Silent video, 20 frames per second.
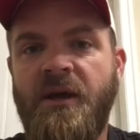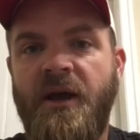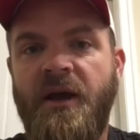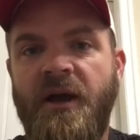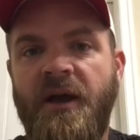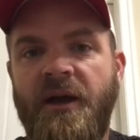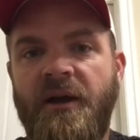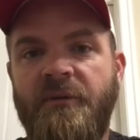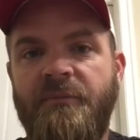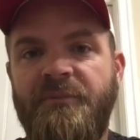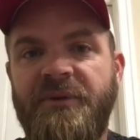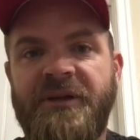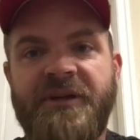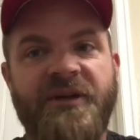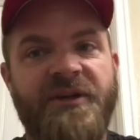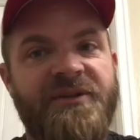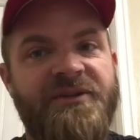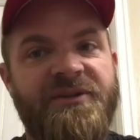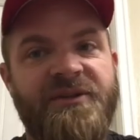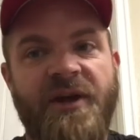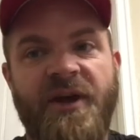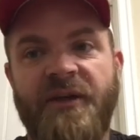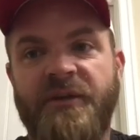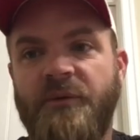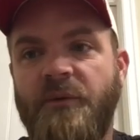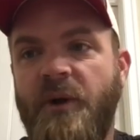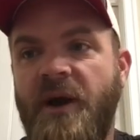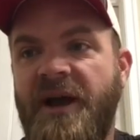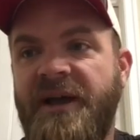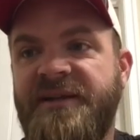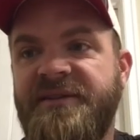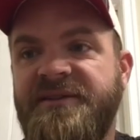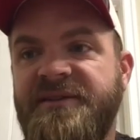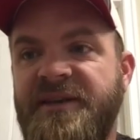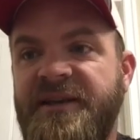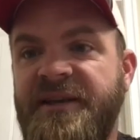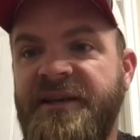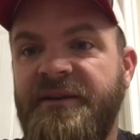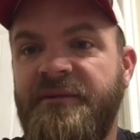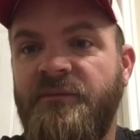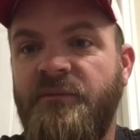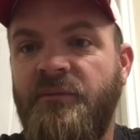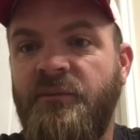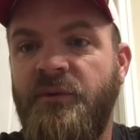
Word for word: uh, because otherwise it